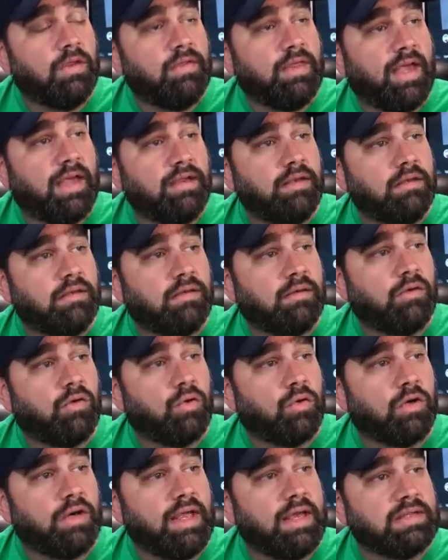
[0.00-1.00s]
that
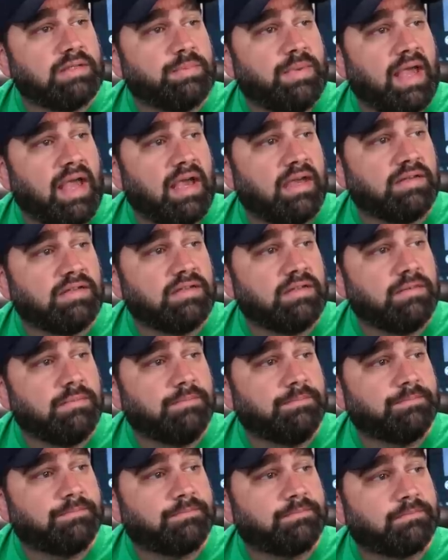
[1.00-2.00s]
Kori has passed.
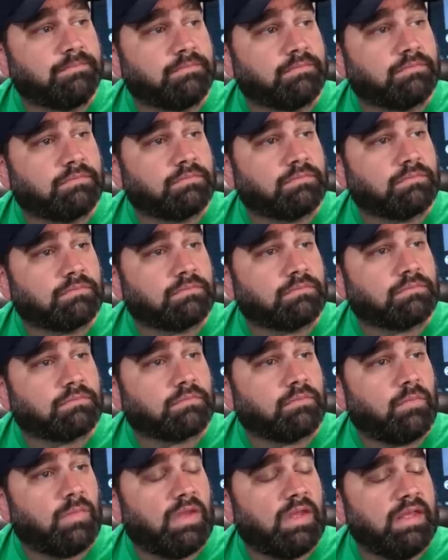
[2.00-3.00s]

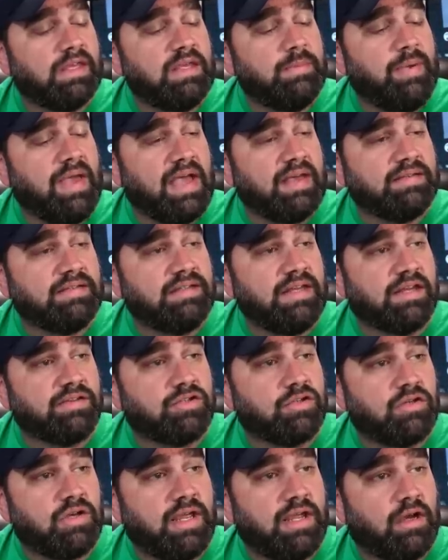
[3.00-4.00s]
He passed
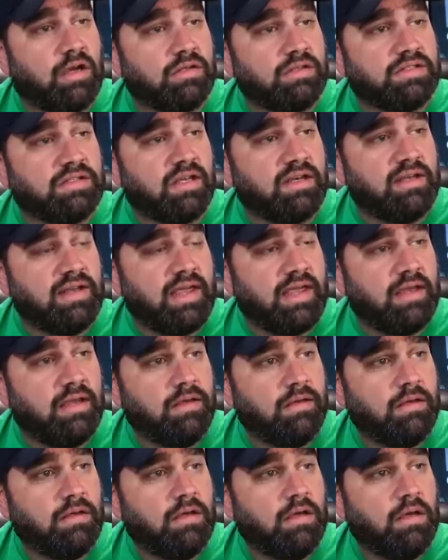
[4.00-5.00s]
yesterday on
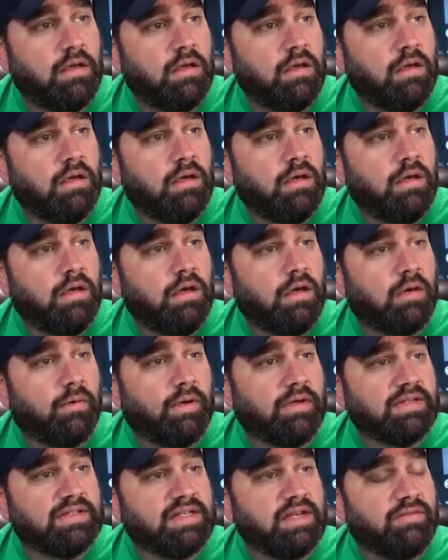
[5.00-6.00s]
Sunday
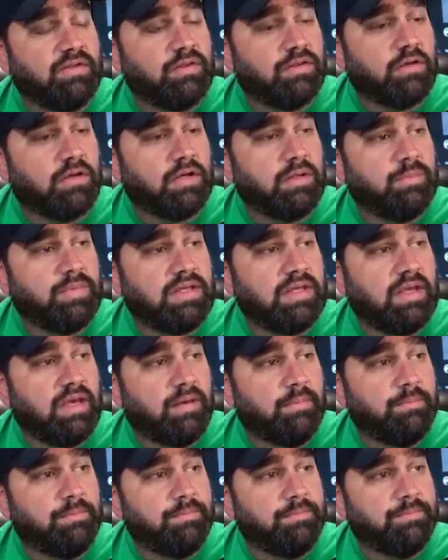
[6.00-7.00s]
around 7:30
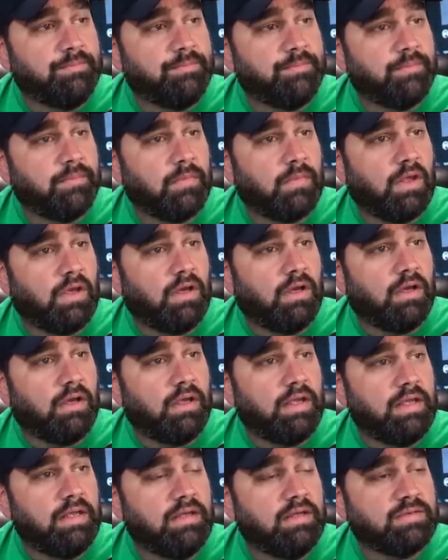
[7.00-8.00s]
p.m.
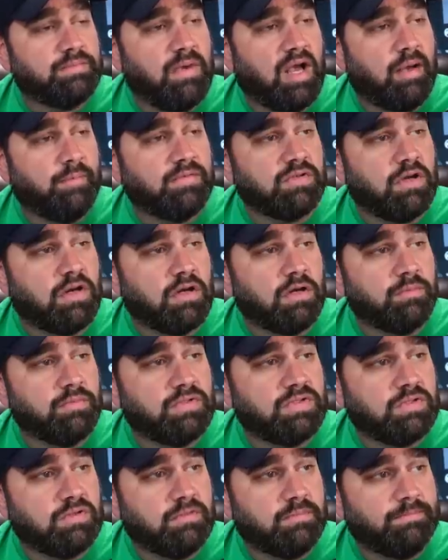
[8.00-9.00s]
In his mom's
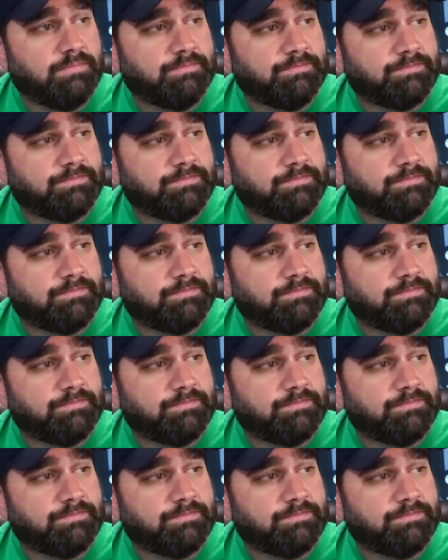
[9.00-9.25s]
arms.